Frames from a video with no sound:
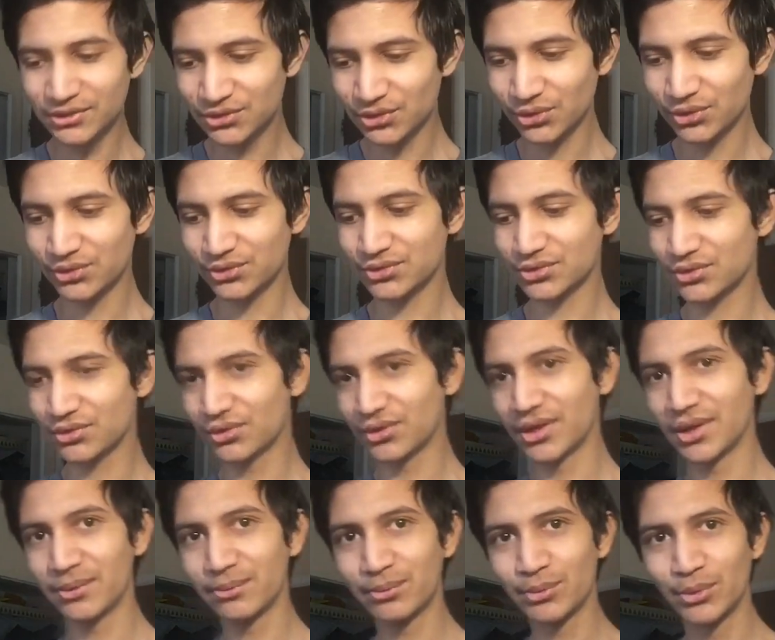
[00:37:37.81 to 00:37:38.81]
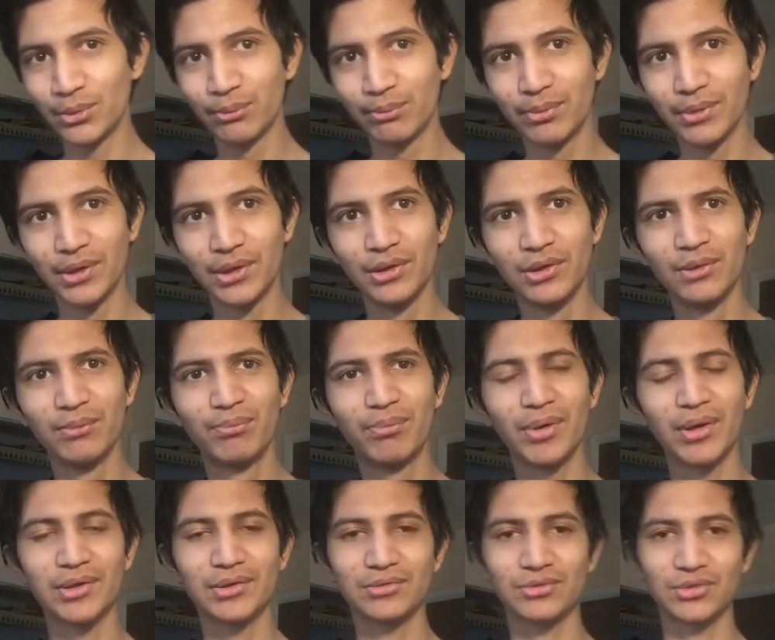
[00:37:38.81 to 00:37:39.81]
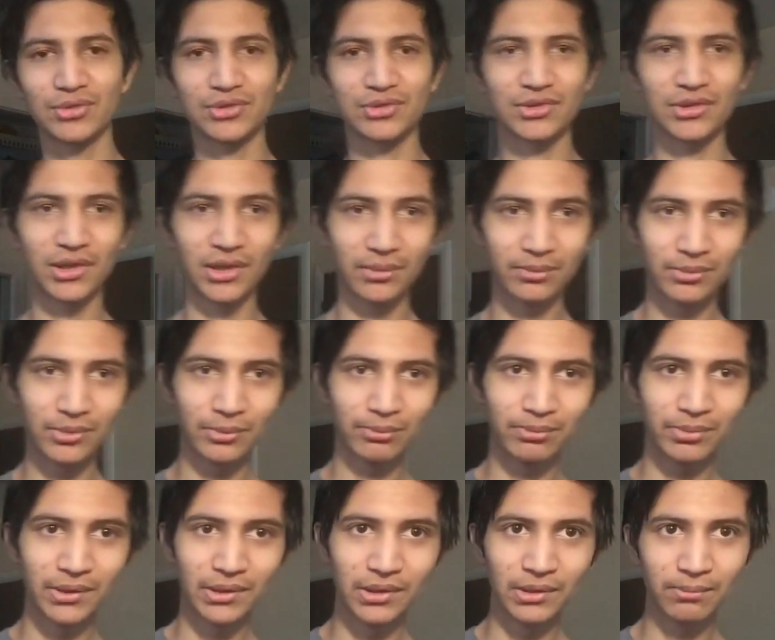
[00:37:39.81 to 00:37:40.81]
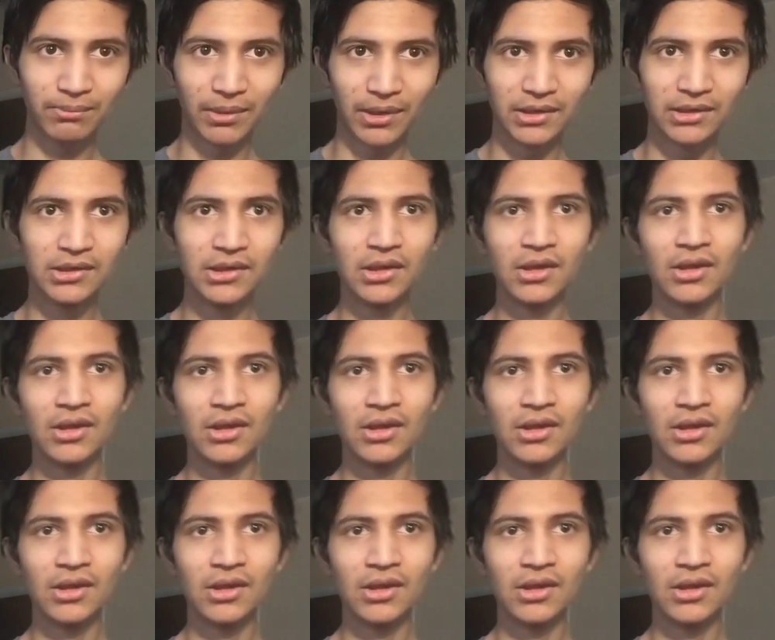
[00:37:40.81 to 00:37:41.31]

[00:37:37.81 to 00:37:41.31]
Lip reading: subscribe to PewDiePie, subscribe to PewDiePie.